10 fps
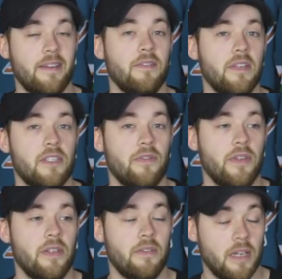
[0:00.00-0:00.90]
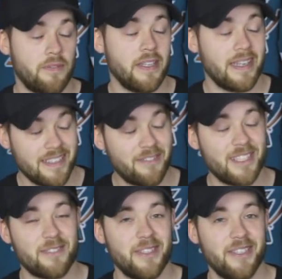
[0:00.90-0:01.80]
end of this
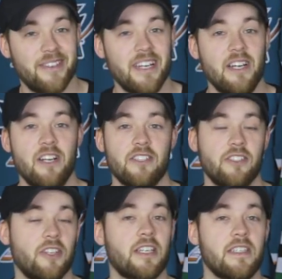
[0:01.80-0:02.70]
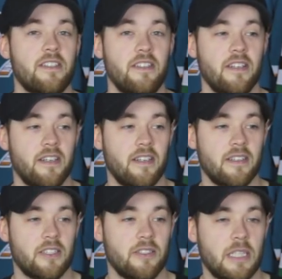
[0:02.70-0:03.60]
video. So you're not going to see
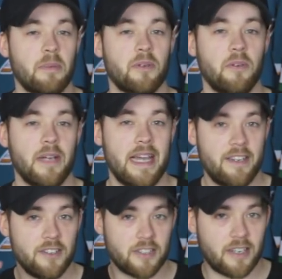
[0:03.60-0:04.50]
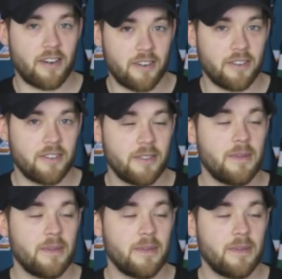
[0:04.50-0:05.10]
a typical end card